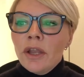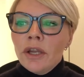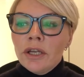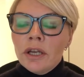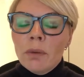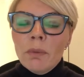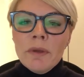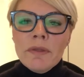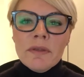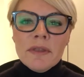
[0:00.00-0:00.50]
you
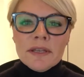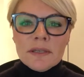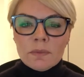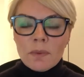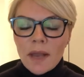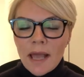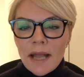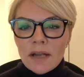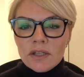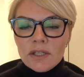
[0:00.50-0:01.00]
know whether this
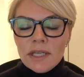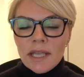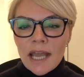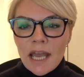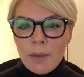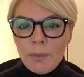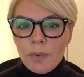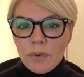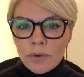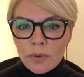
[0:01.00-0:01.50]
will actually
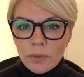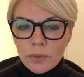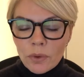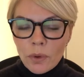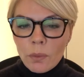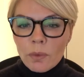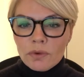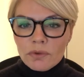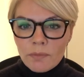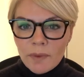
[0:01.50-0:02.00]
happen or
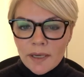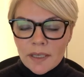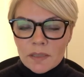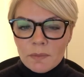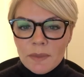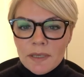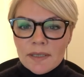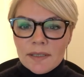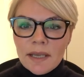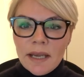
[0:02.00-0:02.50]
not would remain
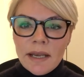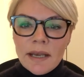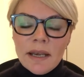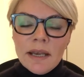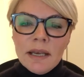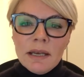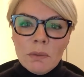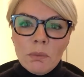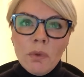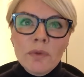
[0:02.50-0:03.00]
to be seen and it,